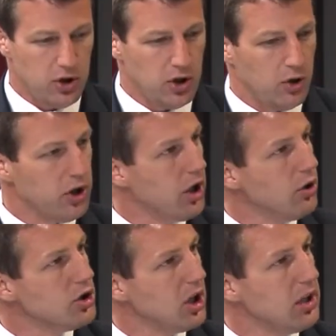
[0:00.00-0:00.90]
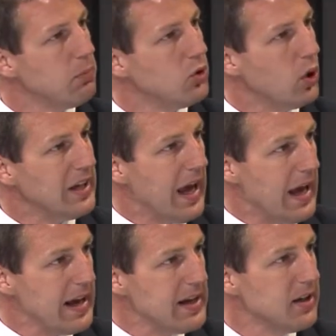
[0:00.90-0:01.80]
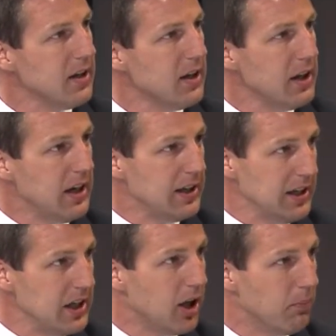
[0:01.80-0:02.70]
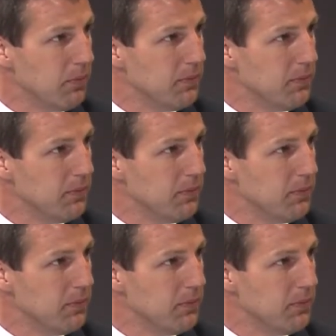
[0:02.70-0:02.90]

You can only negotiate between A and M.